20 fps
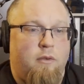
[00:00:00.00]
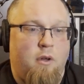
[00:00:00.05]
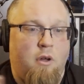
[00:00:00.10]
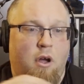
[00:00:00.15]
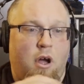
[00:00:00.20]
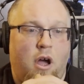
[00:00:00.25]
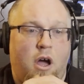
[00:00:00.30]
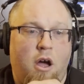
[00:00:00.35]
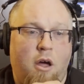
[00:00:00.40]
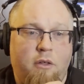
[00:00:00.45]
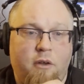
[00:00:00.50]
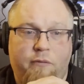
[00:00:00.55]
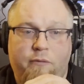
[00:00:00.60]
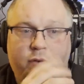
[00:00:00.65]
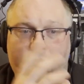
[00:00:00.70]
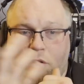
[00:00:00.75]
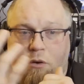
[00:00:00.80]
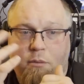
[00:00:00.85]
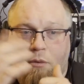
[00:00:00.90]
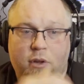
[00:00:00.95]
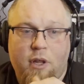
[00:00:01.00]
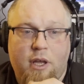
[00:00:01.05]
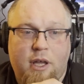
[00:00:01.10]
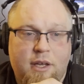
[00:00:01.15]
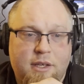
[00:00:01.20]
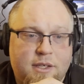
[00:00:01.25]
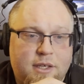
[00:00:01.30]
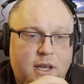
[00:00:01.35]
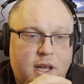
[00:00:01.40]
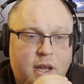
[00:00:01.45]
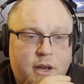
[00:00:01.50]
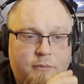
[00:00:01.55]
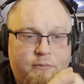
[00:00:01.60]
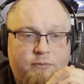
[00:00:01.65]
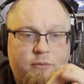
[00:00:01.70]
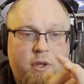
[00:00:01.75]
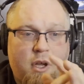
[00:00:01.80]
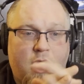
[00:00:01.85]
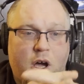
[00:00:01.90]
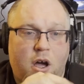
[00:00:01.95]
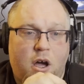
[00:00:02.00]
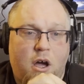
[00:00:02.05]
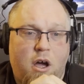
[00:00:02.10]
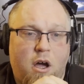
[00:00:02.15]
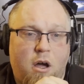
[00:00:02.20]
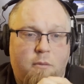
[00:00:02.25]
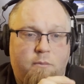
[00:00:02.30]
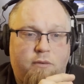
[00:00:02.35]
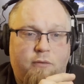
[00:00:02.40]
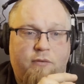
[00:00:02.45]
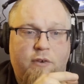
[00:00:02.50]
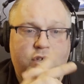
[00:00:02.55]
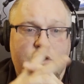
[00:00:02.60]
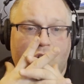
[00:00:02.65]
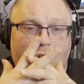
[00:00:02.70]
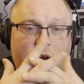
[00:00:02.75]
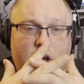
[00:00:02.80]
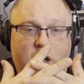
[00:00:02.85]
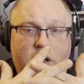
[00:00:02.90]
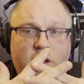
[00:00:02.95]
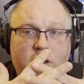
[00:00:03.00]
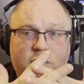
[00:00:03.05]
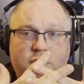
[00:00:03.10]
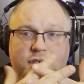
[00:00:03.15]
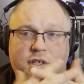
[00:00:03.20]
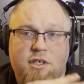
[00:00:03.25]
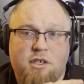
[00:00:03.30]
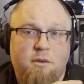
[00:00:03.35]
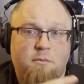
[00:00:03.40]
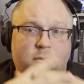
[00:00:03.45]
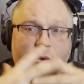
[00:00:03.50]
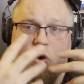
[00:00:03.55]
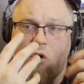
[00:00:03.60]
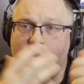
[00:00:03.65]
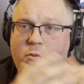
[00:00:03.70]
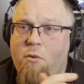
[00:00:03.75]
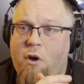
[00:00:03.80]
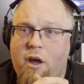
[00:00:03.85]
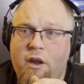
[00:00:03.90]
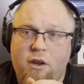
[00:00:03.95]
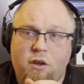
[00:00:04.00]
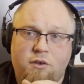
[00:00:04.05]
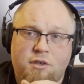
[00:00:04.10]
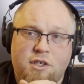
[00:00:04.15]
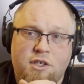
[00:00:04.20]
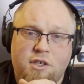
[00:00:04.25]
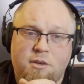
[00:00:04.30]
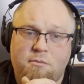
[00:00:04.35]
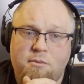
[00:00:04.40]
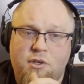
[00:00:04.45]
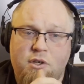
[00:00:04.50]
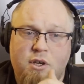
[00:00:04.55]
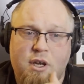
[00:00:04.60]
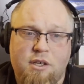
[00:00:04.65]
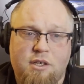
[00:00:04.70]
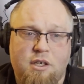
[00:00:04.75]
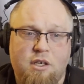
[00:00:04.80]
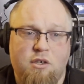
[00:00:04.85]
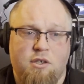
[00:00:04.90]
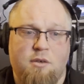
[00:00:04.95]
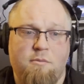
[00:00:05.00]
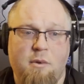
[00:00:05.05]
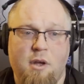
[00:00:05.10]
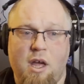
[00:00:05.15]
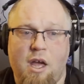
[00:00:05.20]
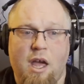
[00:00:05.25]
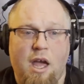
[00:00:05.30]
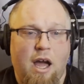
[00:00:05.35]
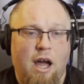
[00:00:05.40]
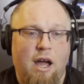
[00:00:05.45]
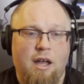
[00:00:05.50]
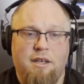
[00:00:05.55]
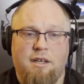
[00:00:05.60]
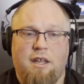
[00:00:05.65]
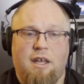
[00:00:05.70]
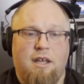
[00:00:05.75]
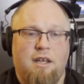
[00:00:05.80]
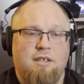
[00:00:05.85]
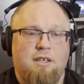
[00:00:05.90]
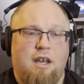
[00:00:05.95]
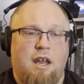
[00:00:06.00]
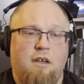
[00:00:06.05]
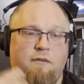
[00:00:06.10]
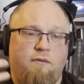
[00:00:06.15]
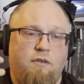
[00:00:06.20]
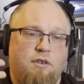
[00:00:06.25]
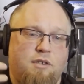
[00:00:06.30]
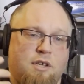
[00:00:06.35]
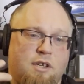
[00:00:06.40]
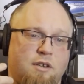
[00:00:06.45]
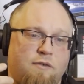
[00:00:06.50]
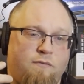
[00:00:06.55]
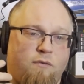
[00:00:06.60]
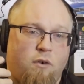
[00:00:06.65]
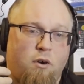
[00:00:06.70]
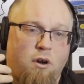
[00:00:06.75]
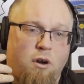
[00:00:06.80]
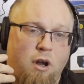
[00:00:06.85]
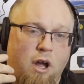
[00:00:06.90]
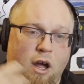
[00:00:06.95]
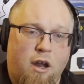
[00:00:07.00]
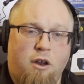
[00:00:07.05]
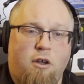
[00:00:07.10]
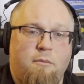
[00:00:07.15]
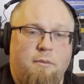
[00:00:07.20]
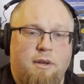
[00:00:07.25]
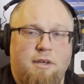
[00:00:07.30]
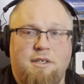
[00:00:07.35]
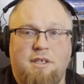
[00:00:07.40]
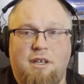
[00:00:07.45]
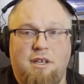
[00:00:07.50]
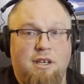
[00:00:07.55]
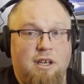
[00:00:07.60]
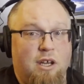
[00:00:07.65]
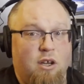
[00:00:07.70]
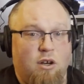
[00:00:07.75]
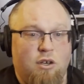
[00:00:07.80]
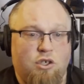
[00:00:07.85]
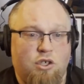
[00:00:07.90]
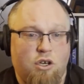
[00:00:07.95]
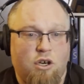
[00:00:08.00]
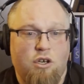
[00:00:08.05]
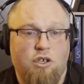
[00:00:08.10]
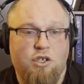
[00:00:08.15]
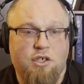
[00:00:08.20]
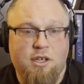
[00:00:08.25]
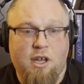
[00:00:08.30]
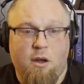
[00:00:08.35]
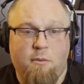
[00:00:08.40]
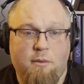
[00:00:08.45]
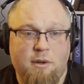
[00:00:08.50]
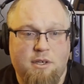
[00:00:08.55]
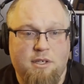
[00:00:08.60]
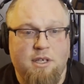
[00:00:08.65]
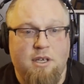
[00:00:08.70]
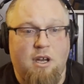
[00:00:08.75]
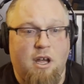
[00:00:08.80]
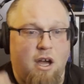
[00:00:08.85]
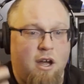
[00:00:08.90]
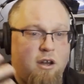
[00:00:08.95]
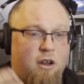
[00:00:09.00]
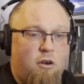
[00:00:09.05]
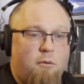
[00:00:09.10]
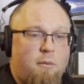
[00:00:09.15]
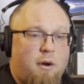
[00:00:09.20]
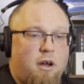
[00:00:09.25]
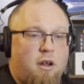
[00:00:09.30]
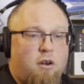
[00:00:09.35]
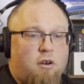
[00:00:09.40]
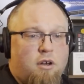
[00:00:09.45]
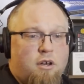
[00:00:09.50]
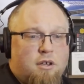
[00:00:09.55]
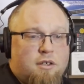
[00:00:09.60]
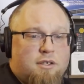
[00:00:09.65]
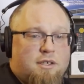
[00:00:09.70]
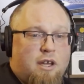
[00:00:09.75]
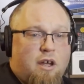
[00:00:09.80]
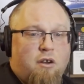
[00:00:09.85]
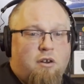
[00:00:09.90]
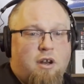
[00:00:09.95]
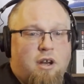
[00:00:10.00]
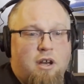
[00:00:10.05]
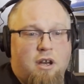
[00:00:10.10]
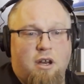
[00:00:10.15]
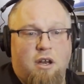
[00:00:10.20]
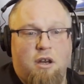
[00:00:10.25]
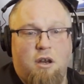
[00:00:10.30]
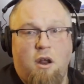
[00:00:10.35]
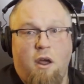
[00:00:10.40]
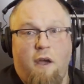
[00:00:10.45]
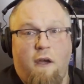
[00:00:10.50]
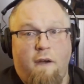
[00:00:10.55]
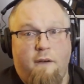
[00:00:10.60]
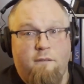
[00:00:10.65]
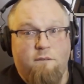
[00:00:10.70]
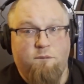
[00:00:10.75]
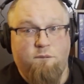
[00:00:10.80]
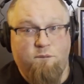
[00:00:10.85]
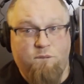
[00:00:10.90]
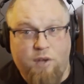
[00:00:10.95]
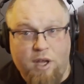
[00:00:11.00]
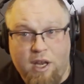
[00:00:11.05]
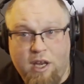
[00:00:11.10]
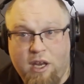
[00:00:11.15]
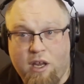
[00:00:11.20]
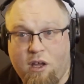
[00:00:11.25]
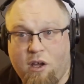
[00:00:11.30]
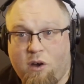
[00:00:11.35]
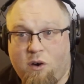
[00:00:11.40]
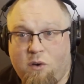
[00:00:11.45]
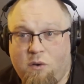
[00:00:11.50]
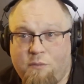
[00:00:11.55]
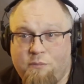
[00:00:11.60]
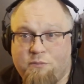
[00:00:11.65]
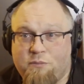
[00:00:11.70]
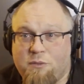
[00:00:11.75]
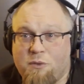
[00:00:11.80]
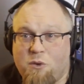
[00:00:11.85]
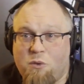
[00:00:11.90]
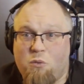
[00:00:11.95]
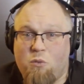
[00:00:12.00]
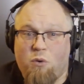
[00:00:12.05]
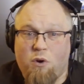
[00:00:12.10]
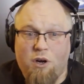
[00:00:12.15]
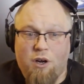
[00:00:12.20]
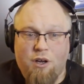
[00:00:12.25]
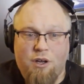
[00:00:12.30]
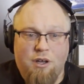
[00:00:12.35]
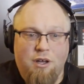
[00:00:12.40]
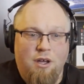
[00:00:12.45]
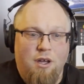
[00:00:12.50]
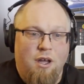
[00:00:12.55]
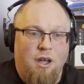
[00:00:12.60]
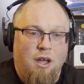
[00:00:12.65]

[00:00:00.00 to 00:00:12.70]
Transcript: They're foldable, like I said. Professional audio system, home audio systems. You guys can use them. Like I said, I've used it for audio mixing here at church, sound mixing, audio monitoring, sound editing, video work.